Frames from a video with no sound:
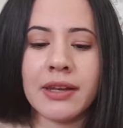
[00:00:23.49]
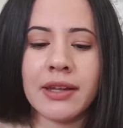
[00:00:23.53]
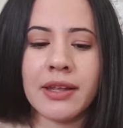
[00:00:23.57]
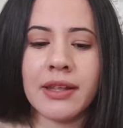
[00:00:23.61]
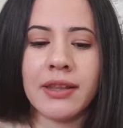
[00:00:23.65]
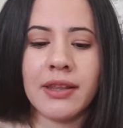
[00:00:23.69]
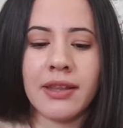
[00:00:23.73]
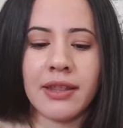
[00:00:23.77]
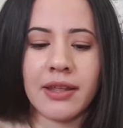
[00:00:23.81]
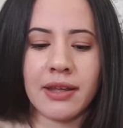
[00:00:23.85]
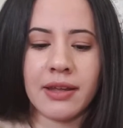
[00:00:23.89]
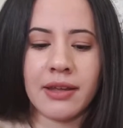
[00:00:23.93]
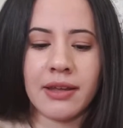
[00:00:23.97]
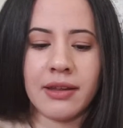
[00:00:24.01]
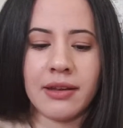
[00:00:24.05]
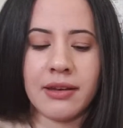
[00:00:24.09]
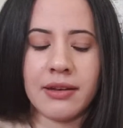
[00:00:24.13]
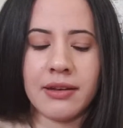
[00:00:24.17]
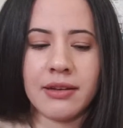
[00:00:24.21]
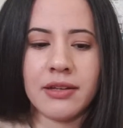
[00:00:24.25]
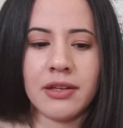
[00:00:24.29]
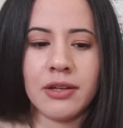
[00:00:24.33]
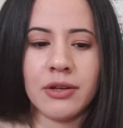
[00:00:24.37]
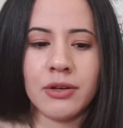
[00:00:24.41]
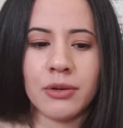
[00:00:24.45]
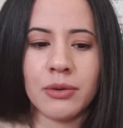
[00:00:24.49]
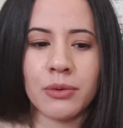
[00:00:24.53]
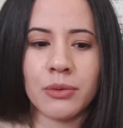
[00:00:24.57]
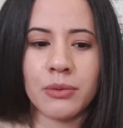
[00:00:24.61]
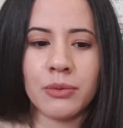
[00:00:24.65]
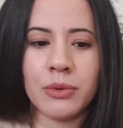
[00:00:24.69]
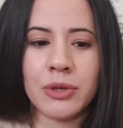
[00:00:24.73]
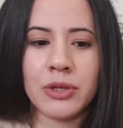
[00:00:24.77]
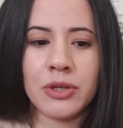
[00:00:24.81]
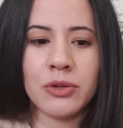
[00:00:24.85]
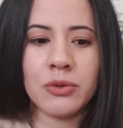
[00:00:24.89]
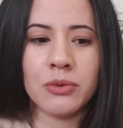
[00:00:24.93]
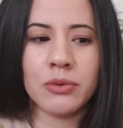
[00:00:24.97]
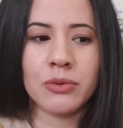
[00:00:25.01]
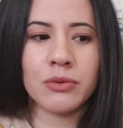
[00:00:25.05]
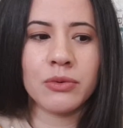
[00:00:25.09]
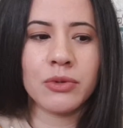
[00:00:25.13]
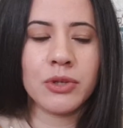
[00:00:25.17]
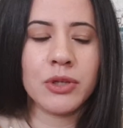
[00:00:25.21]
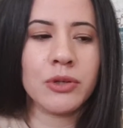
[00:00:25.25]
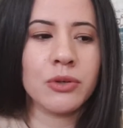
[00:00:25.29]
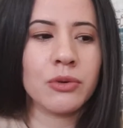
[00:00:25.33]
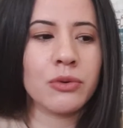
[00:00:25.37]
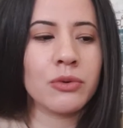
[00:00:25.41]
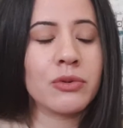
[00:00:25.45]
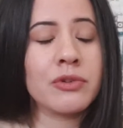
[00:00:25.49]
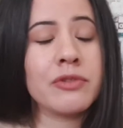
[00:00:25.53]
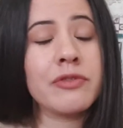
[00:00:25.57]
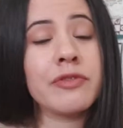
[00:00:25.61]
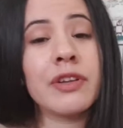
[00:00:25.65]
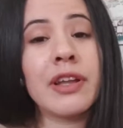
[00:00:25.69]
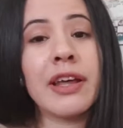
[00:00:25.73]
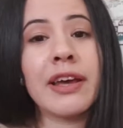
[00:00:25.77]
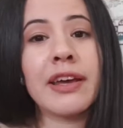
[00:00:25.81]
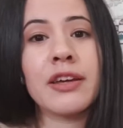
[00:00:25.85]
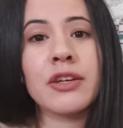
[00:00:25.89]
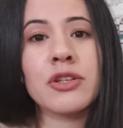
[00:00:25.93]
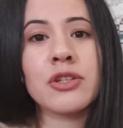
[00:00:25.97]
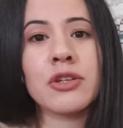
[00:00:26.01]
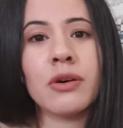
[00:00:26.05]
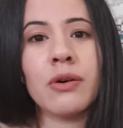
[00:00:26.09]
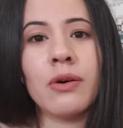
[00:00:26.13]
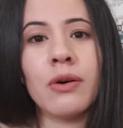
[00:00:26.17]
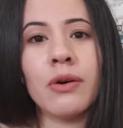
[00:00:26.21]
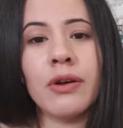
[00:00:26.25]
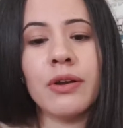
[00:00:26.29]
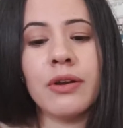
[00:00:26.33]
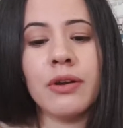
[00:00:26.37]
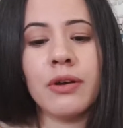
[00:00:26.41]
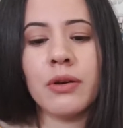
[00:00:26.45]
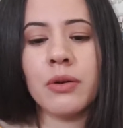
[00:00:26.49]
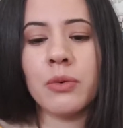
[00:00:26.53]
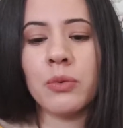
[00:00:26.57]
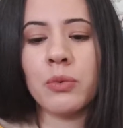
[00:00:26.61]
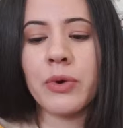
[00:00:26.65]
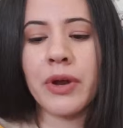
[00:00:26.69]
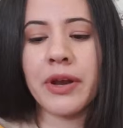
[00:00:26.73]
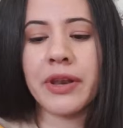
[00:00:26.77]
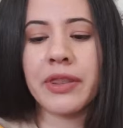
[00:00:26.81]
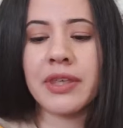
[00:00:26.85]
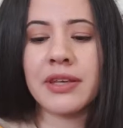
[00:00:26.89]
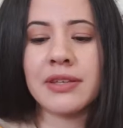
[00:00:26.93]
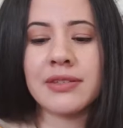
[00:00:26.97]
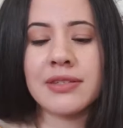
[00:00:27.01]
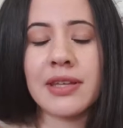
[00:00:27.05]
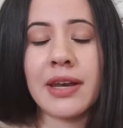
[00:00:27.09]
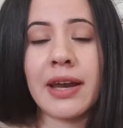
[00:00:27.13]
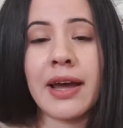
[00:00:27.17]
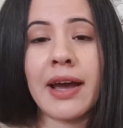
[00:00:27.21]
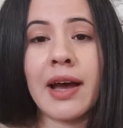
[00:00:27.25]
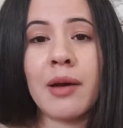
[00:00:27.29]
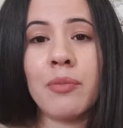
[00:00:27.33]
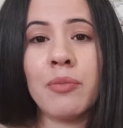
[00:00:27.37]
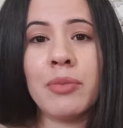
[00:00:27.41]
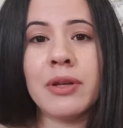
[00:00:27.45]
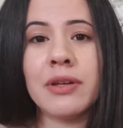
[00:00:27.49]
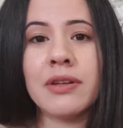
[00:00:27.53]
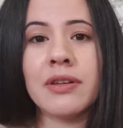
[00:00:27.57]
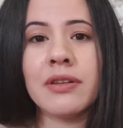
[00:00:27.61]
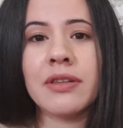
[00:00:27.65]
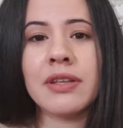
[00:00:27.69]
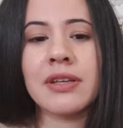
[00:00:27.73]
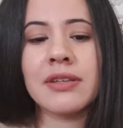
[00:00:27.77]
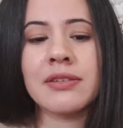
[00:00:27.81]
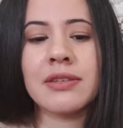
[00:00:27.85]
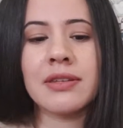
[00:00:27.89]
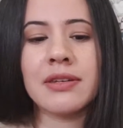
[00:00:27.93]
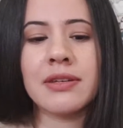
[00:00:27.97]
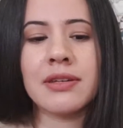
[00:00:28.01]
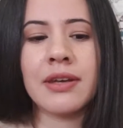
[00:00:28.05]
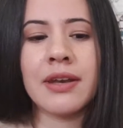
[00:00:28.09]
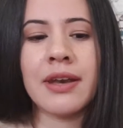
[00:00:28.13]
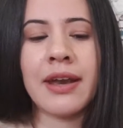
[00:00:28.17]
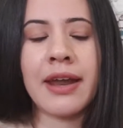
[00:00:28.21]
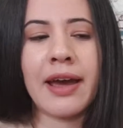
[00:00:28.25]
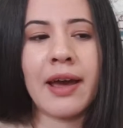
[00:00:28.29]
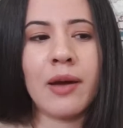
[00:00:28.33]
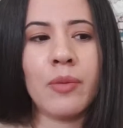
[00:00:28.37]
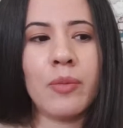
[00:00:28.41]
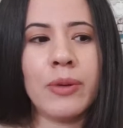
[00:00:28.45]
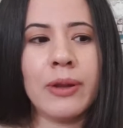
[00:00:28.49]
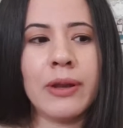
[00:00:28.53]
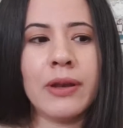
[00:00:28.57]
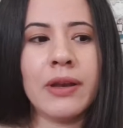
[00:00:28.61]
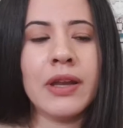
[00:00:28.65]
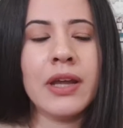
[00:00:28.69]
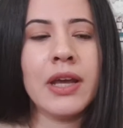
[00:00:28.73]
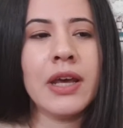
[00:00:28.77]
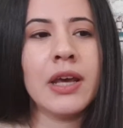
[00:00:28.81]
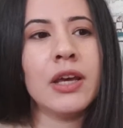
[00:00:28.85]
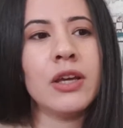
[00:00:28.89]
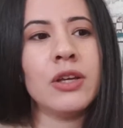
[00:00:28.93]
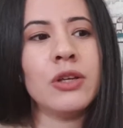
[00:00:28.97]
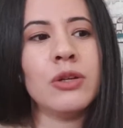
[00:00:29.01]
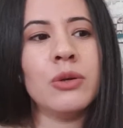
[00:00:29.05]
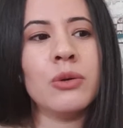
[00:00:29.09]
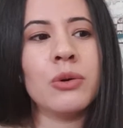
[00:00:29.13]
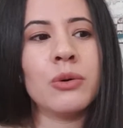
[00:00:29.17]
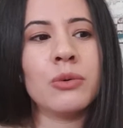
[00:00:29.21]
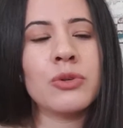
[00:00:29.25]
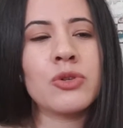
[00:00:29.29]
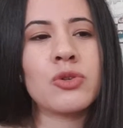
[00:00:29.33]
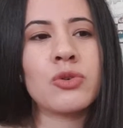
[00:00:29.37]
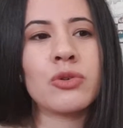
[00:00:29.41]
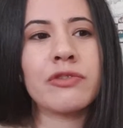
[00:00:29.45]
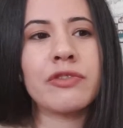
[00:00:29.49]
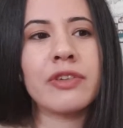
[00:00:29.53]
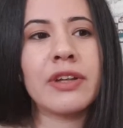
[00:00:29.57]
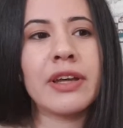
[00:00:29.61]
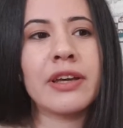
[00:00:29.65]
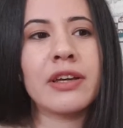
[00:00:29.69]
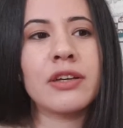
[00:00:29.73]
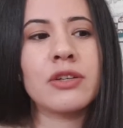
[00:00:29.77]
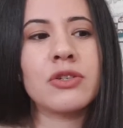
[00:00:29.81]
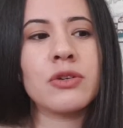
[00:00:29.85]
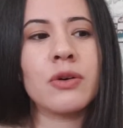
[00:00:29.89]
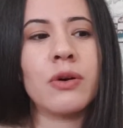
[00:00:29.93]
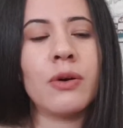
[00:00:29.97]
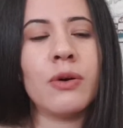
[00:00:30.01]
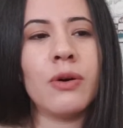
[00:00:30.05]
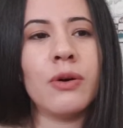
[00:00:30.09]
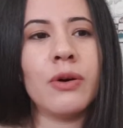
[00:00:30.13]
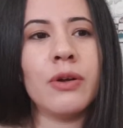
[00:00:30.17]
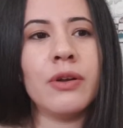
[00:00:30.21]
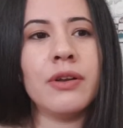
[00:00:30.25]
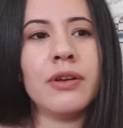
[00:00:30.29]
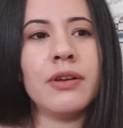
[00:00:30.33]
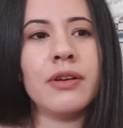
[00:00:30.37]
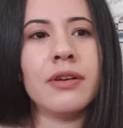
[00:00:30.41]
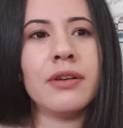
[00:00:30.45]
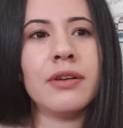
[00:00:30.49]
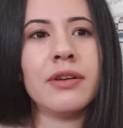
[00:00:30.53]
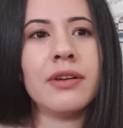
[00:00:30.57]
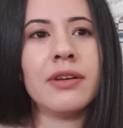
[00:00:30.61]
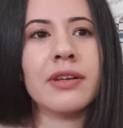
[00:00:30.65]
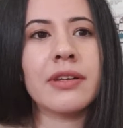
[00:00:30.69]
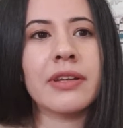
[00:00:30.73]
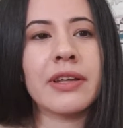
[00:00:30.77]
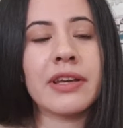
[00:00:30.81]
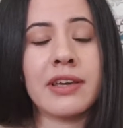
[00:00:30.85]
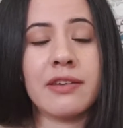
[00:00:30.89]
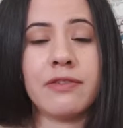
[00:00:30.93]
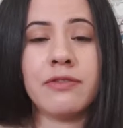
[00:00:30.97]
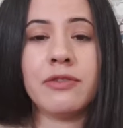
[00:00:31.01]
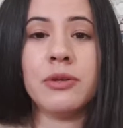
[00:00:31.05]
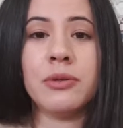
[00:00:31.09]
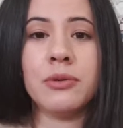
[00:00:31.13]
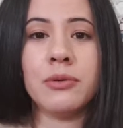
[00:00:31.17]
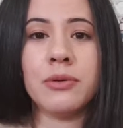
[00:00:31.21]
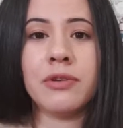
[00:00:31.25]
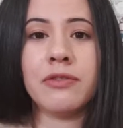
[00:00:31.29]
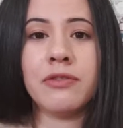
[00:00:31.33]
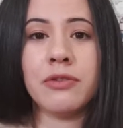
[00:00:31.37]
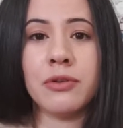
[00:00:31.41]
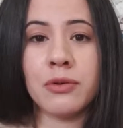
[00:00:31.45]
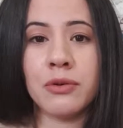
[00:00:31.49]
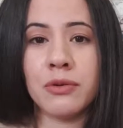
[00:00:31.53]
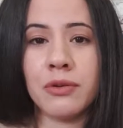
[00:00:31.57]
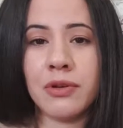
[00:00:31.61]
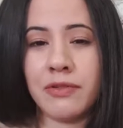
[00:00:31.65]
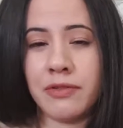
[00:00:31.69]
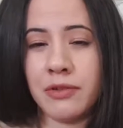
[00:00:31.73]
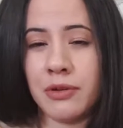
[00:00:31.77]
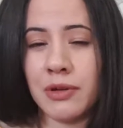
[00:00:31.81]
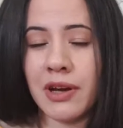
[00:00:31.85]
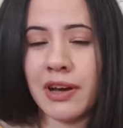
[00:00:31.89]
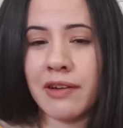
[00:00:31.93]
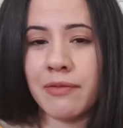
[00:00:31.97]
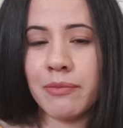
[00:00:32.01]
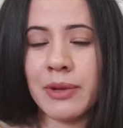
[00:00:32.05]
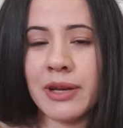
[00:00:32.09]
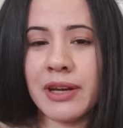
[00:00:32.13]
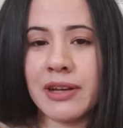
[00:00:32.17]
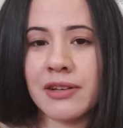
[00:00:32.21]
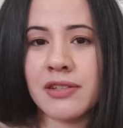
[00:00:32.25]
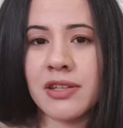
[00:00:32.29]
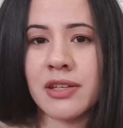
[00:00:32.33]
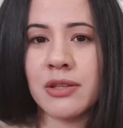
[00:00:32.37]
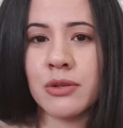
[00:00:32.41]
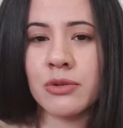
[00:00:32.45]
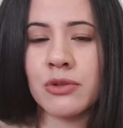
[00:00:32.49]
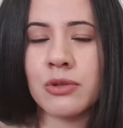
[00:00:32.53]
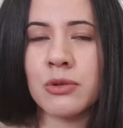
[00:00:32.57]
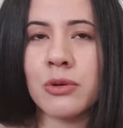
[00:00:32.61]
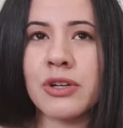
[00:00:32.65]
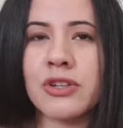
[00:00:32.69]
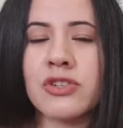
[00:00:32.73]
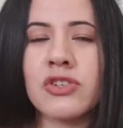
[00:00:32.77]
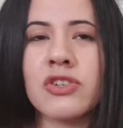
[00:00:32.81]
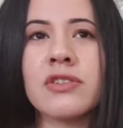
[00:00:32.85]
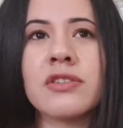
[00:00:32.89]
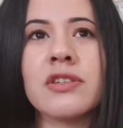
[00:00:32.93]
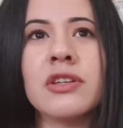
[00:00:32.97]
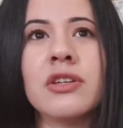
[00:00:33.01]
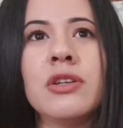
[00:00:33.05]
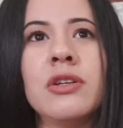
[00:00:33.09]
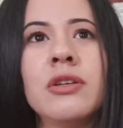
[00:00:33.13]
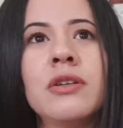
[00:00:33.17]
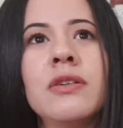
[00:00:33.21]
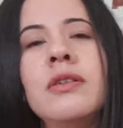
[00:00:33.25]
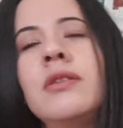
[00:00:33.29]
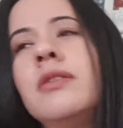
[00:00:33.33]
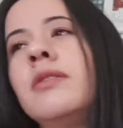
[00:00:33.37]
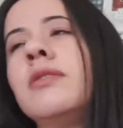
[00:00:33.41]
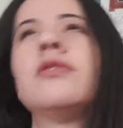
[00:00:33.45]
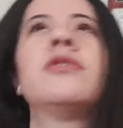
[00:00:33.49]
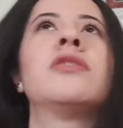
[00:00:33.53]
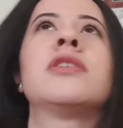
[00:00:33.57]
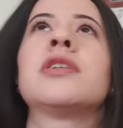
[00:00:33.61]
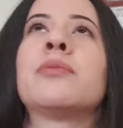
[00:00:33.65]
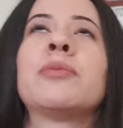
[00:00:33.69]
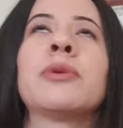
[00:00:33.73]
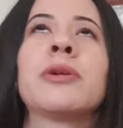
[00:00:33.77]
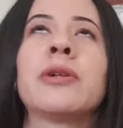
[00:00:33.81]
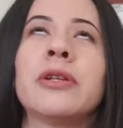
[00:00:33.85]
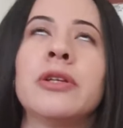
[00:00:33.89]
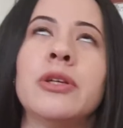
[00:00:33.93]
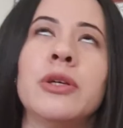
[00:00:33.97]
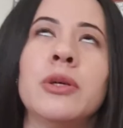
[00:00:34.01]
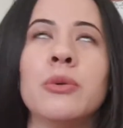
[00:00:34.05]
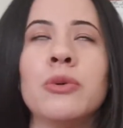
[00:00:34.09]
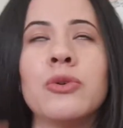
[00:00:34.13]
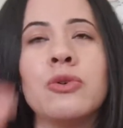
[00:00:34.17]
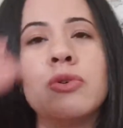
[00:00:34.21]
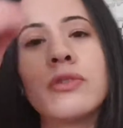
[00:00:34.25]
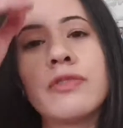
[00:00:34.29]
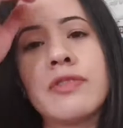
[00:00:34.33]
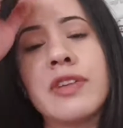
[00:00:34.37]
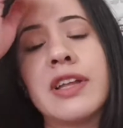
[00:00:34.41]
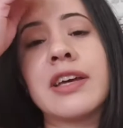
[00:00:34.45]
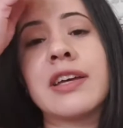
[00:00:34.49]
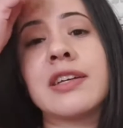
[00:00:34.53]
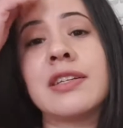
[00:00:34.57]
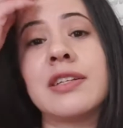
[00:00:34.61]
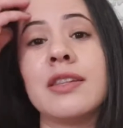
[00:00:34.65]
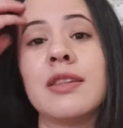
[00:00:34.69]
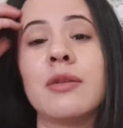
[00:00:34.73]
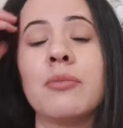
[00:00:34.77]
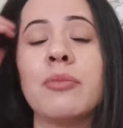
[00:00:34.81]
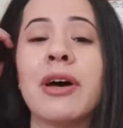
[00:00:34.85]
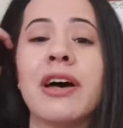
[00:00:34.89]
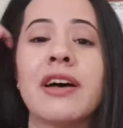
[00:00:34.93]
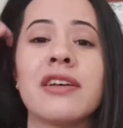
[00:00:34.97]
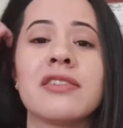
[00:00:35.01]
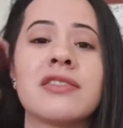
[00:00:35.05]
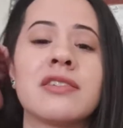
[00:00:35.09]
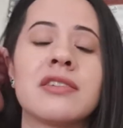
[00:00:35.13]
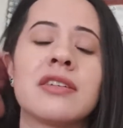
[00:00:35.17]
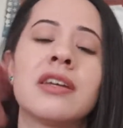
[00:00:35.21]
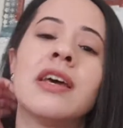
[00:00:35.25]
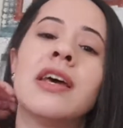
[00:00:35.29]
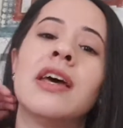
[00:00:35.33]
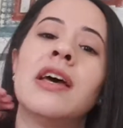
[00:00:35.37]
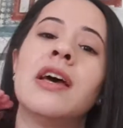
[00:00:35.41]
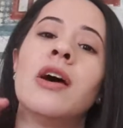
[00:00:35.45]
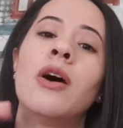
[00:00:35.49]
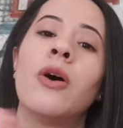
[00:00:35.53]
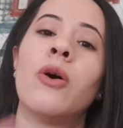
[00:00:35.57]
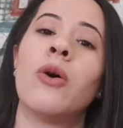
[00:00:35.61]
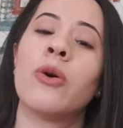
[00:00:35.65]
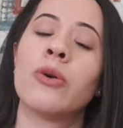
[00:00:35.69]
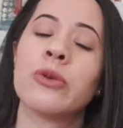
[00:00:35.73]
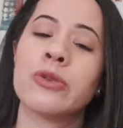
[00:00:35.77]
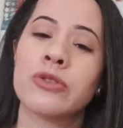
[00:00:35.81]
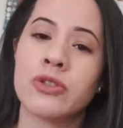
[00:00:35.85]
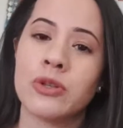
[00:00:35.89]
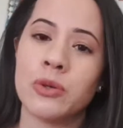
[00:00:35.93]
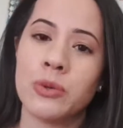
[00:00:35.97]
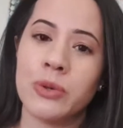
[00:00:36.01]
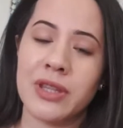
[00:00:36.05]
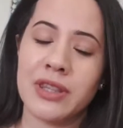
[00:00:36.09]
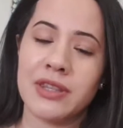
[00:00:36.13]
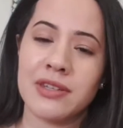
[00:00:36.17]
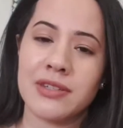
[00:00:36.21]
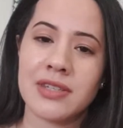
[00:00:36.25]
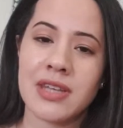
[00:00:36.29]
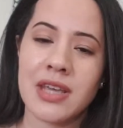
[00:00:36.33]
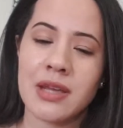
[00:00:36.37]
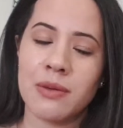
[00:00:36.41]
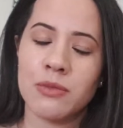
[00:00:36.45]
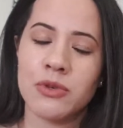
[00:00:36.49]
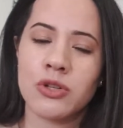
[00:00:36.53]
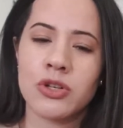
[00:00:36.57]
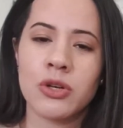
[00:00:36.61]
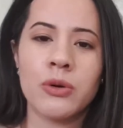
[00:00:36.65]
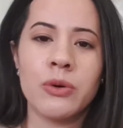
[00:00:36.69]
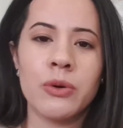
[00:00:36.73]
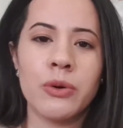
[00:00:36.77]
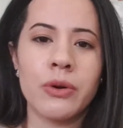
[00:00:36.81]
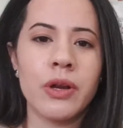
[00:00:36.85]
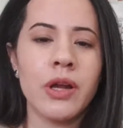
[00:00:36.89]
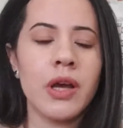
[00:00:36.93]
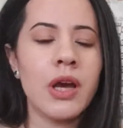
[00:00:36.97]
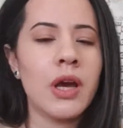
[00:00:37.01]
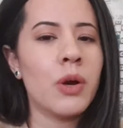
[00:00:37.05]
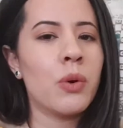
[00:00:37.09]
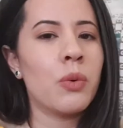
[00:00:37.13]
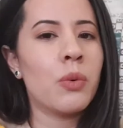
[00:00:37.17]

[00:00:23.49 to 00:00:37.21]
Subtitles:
And then when you reflect on what things that happened and things that didn't happen, you always reflect on, like, if you have been asking those questions, and typically you would reflect in the past also in the same tone.